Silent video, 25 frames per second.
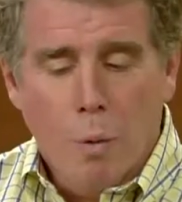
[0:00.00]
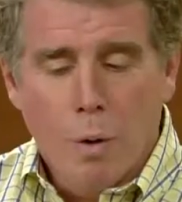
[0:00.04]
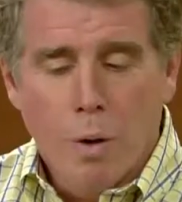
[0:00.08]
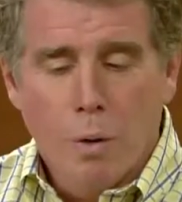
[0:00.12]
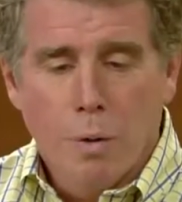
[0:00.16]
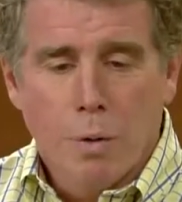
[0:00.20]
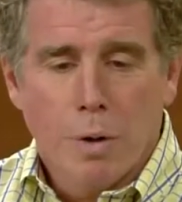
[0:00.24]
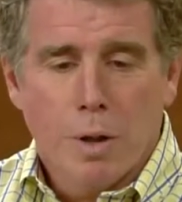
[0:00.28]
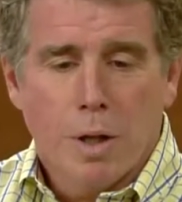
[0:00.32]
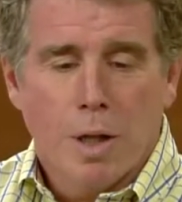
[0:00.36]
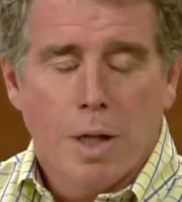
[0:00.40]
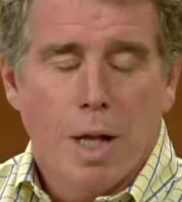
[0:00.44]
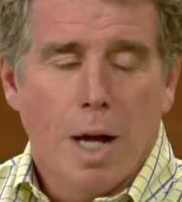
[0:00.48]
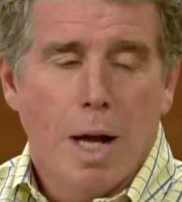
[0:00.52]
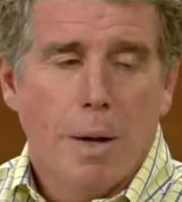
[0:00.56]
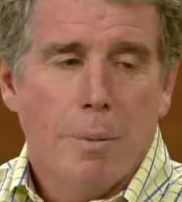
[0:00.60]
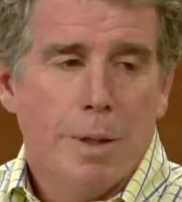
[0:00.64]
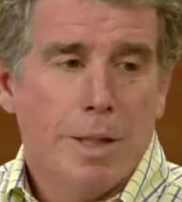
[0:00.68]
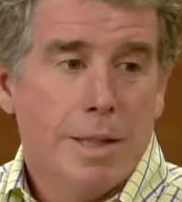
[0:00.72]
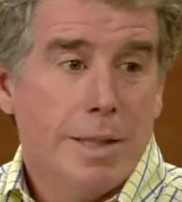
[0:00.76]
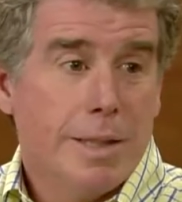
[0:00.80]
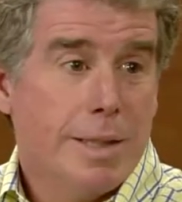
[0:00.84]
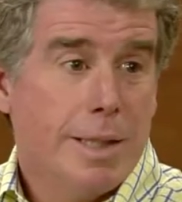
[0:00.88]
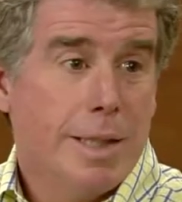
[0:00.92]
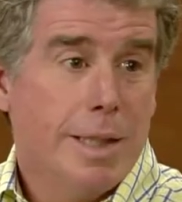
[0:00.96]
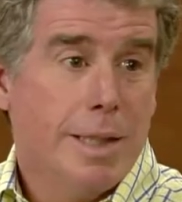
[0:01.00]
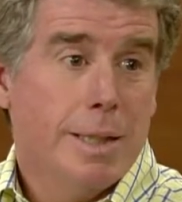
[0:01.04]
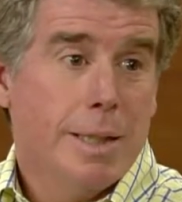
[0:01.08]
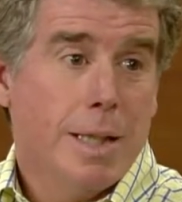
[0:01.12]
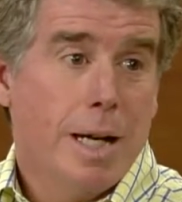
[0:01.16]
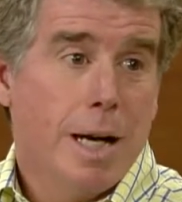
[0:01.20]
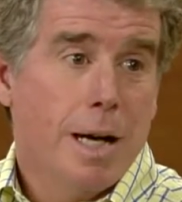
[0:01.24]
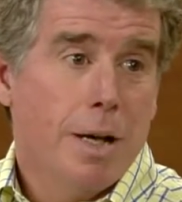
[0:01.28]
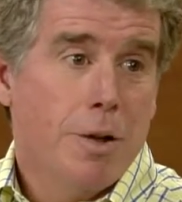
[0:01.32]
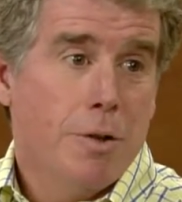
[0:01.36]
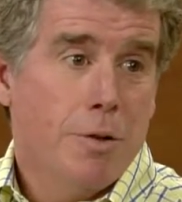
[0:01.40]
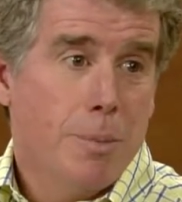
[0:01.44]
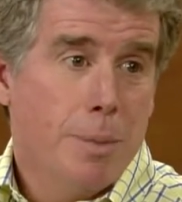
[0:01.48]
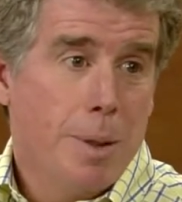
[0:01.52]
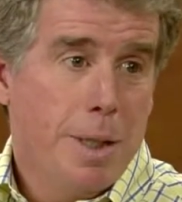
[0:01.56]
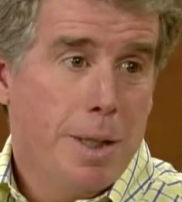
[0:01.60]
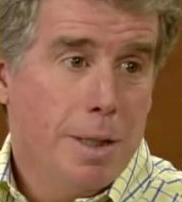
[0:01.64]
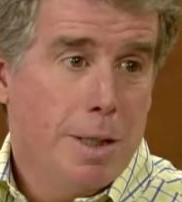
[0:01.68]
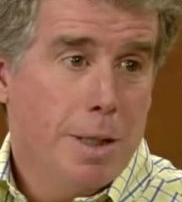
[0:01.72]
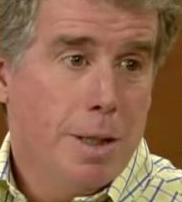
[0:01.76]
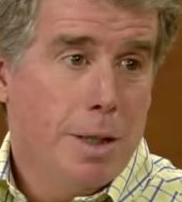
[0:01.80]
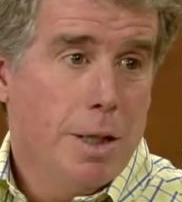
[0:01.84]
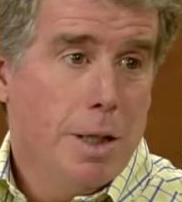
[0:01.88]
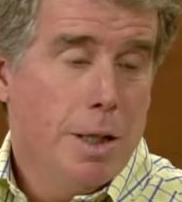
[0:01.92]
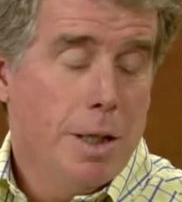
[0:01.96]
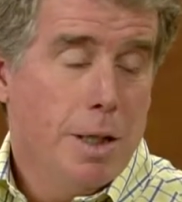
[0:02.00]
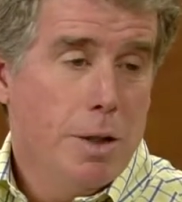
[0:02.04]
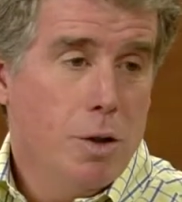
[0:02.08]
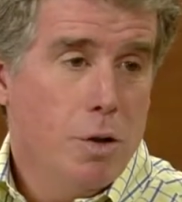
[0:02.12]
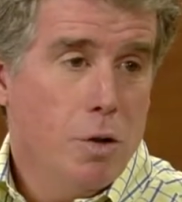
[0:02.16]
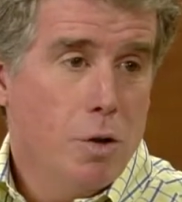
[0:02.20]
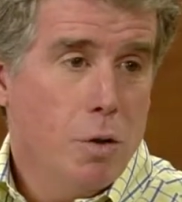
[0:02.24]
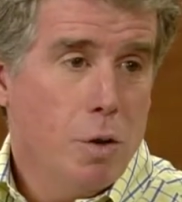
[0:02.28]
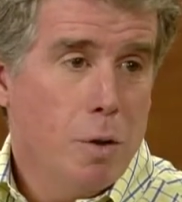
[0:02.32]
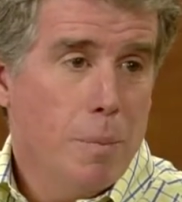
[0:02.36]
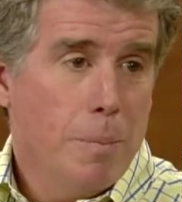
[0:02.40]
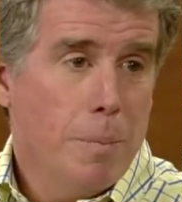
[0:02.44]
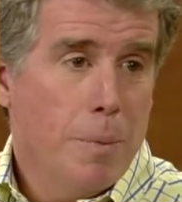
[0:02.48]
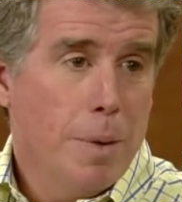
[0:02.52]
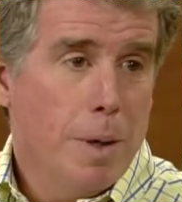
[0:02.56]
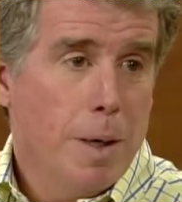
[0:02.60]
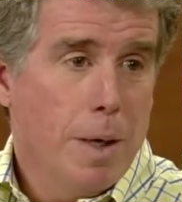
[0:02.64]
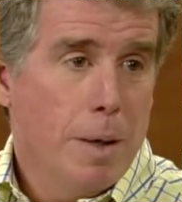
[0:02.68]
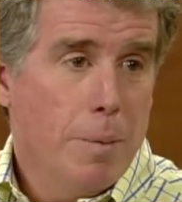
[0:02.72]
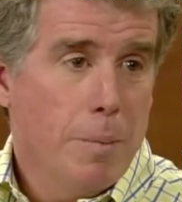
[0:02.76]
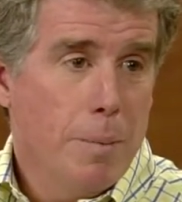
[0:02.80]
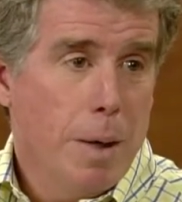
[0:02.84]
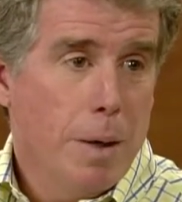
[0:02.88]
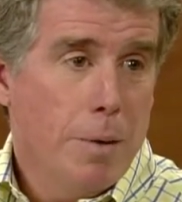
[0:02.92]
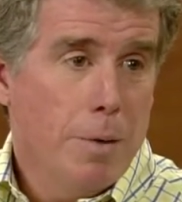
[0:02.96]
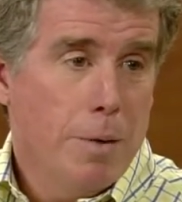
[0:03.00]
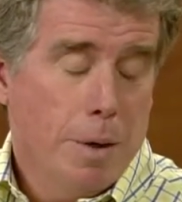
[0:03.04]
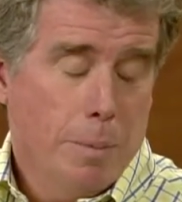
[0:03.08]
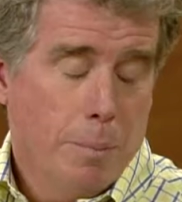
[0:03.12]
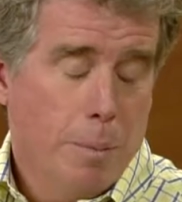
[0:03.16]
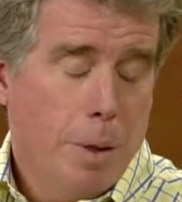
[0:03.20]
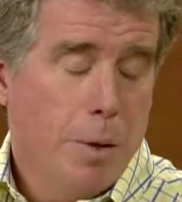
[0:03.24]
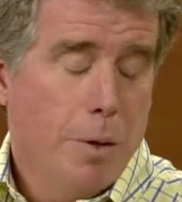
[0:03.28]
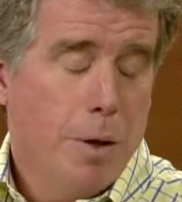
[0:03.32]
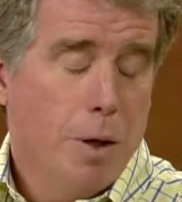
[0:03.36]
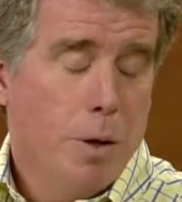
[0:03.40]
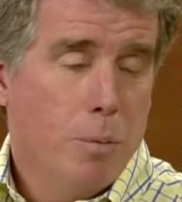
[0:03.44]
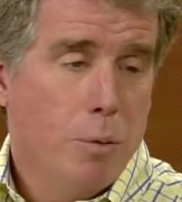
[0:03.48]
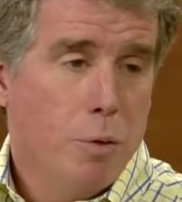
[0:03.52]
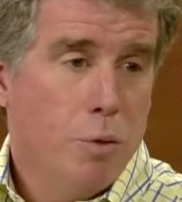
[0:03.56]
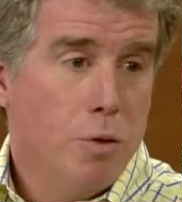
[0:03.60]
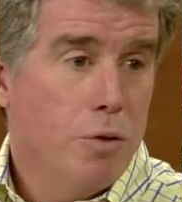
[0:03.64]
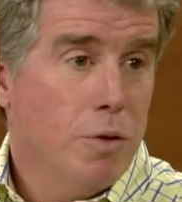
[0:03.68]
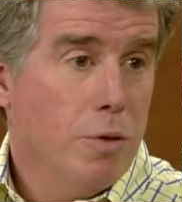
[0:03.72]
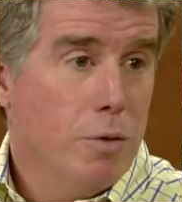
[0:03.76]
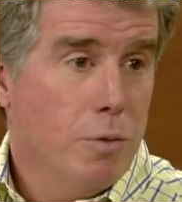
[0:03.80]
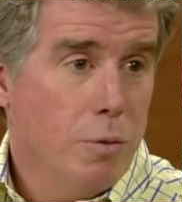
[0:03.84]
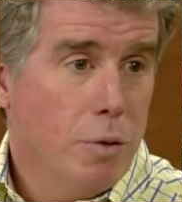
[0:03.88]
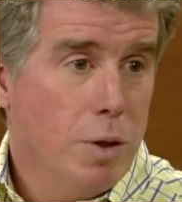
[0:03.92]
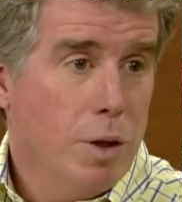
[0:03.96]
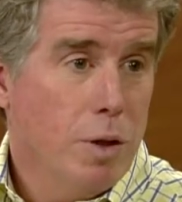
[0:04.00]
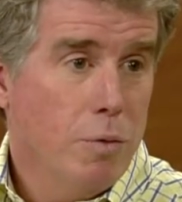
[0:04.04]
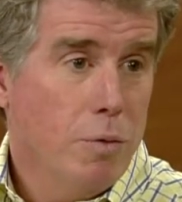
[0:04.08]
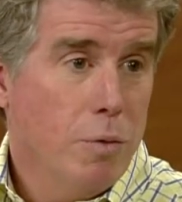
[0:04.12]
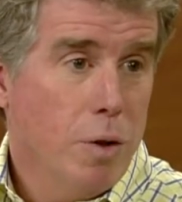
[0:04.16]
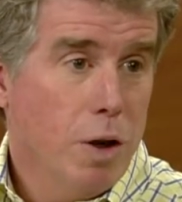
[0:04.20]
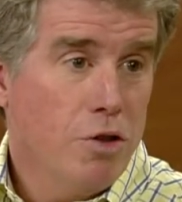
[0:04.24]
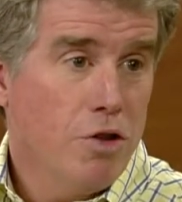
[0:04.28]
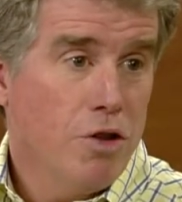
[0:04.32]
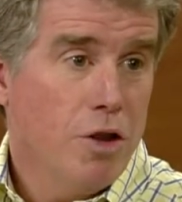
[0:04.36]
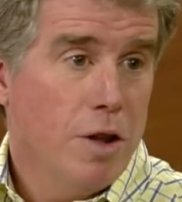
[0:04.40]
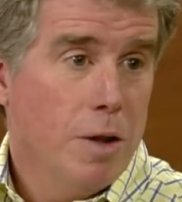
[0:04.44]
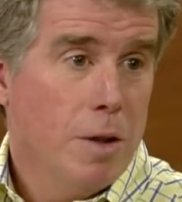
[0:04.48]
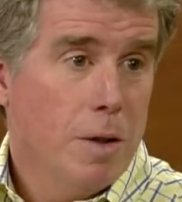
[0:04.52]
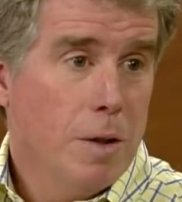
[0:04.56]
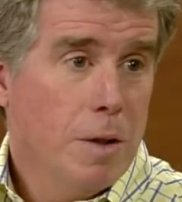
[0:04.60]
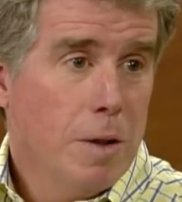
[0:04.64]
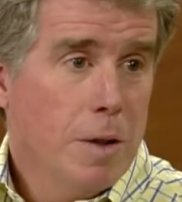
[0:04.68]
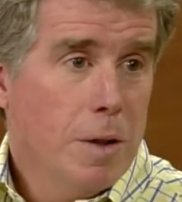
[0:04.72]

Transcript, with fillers: we were climbing and skiing the highest peak in, in Europe, uh, Mount, Mount Elbrus in, mm -hmm. in mm-hmm. Russia.